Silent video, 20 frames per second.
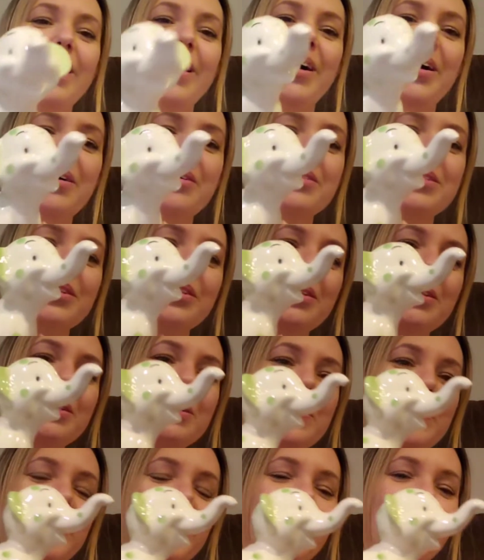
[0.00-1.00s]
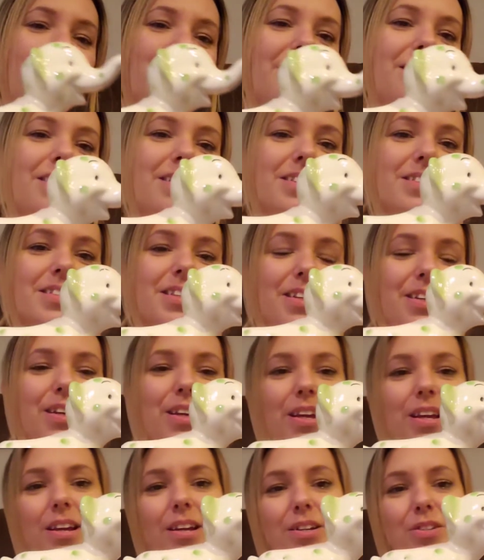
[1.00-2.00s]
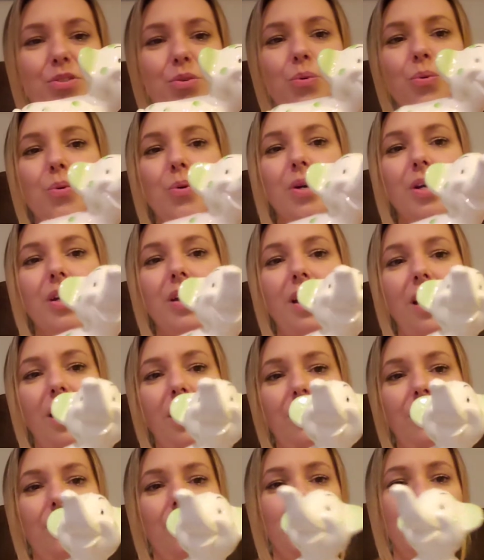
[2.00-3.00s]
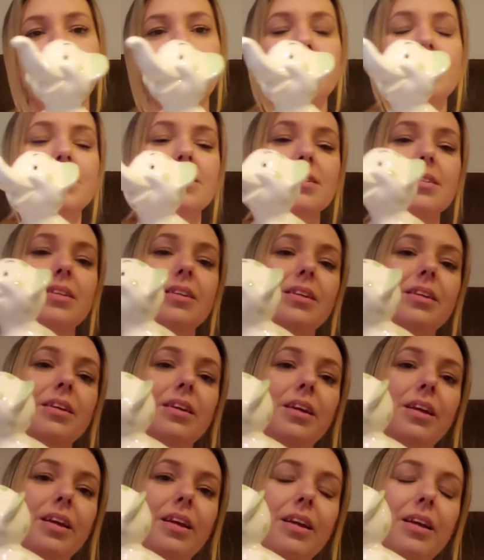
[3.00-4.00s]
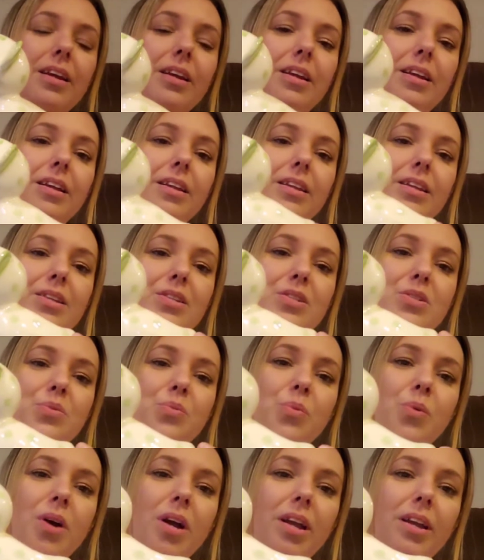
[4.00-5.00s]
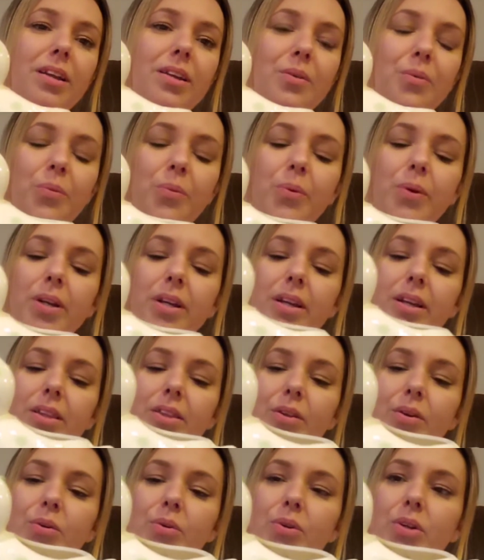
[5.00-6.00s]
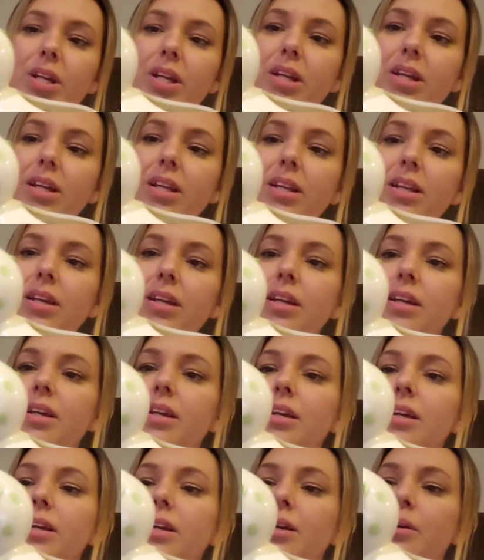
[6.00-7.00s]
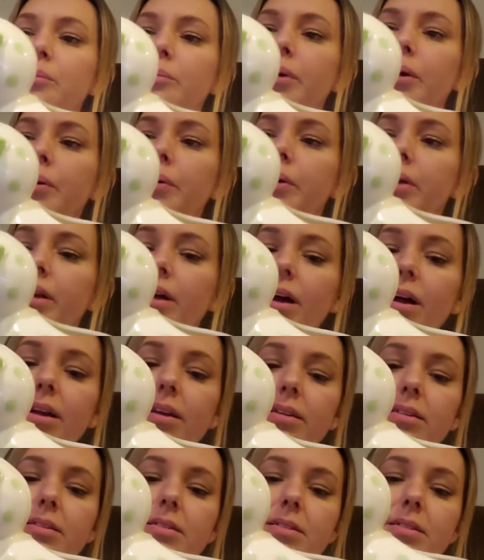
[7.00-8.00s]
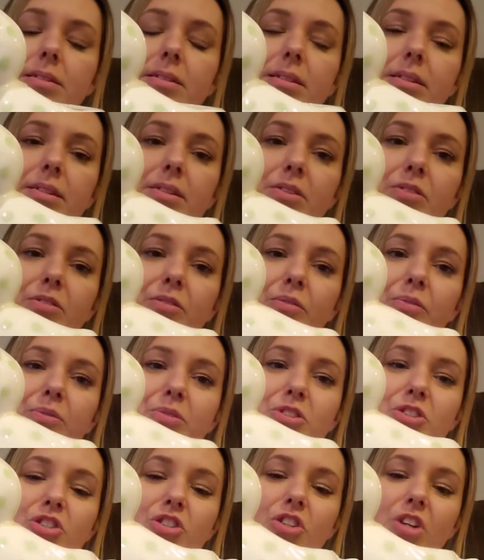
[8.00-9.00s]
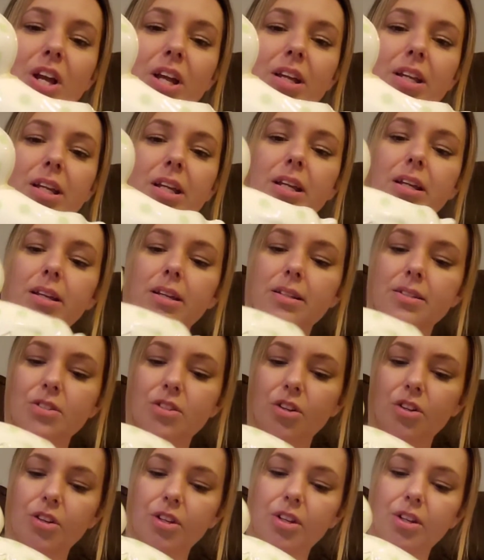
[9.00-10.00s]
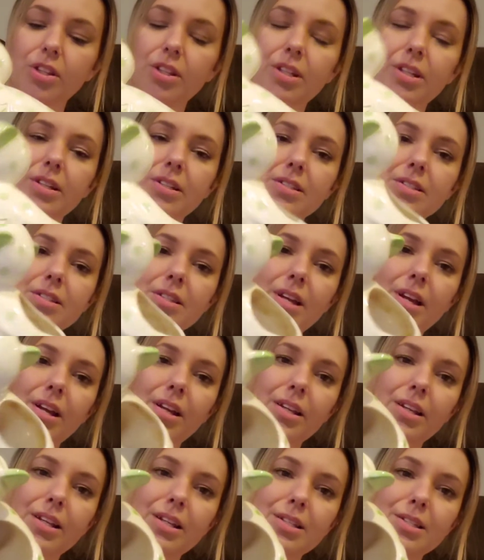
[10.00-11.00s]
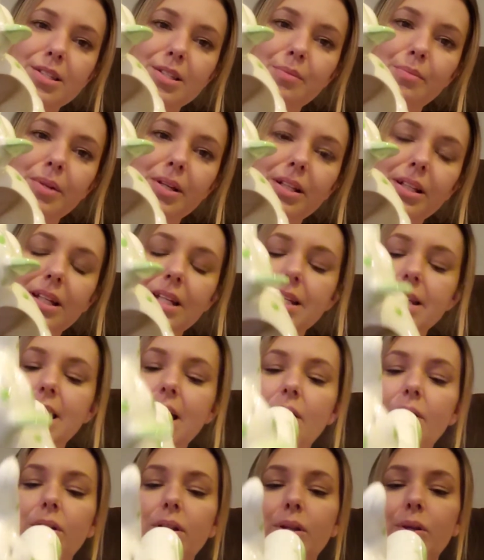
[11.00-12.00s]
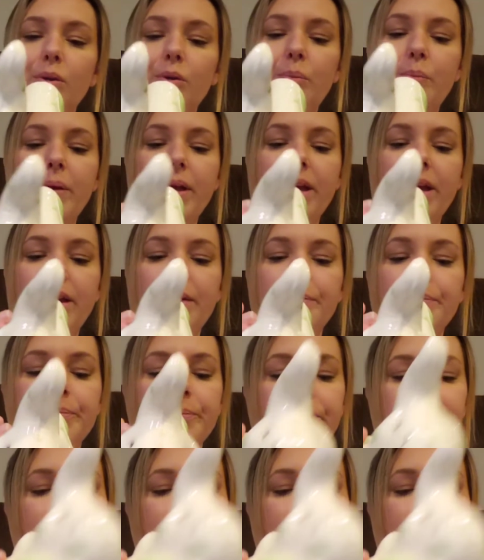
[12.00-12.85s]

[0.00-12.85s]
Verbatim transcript: Uh, so this one I got is like a toy elephant and he's white with green polka dots. It's shiny. He's dirty on the inside. He needs to be cleaned out a little bit.